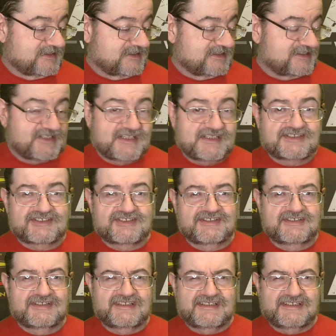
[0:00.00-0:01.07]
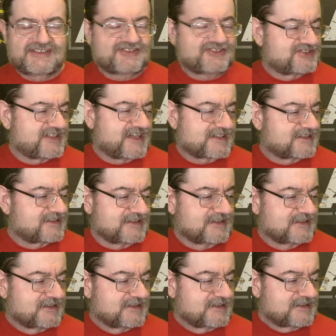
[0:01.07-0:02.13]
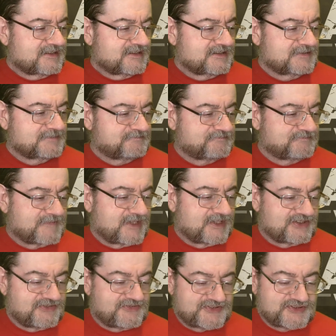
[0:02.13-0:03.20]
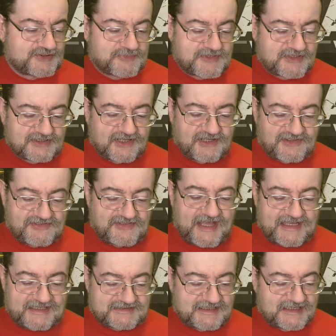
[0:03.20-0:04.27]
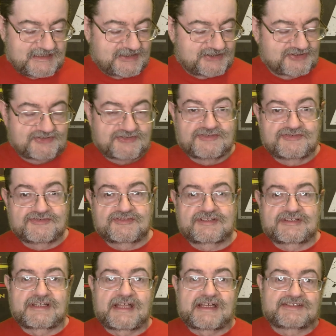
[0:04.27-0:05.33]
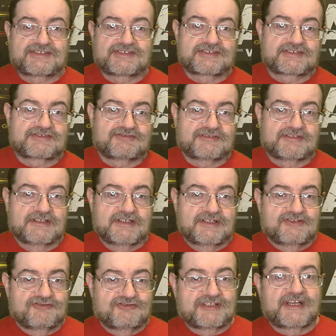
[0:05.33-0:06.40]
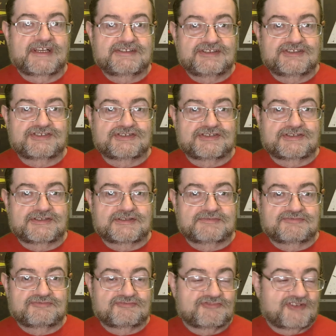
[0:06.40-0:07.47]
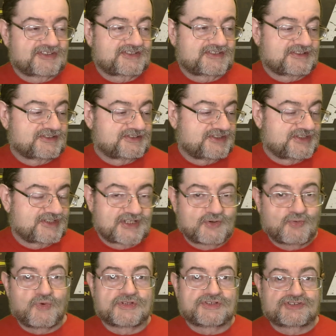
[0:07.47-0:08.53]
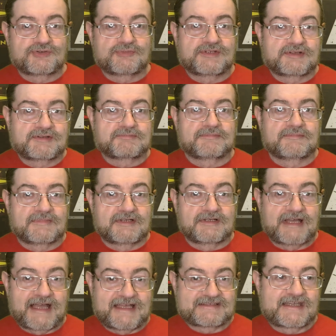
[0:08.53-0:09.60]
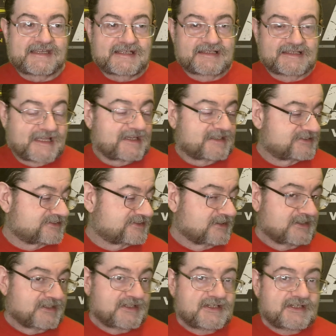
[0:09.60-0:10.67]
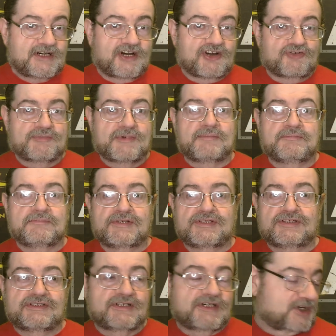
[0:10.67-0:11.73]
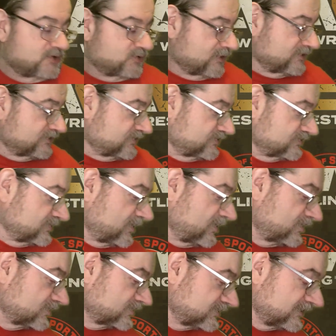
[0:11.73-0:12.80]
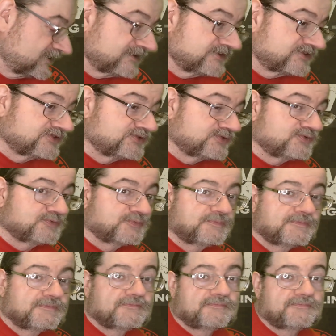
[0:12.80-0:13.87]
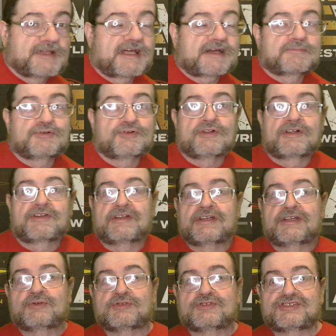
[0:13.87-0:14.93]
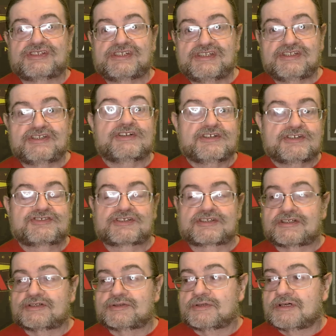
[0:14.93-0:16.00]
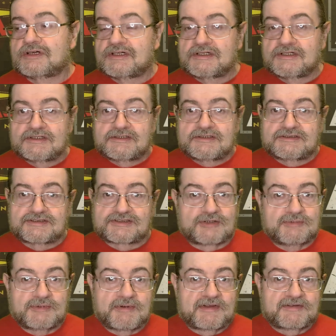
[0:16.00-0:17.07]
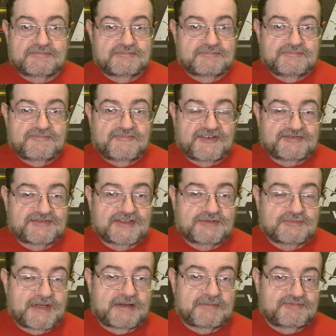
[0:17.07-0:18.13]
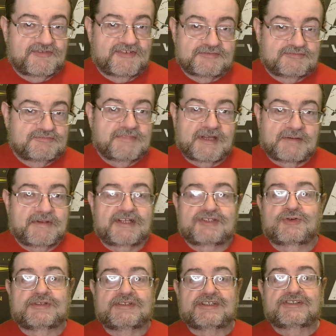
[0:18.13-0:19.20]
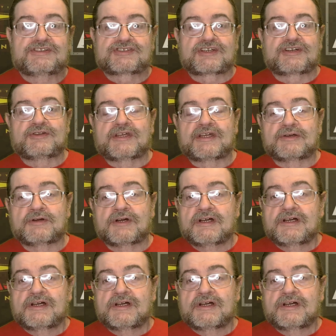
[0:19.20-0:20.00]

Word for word: it's, it's just tacky. Um, something like that, any sort of glass related to wrestlers, you're going to want something as a glass. I remember I went on holiday to Blackpool, I think it was, years ago. It's going to be about 15, about, about 20 years ago now.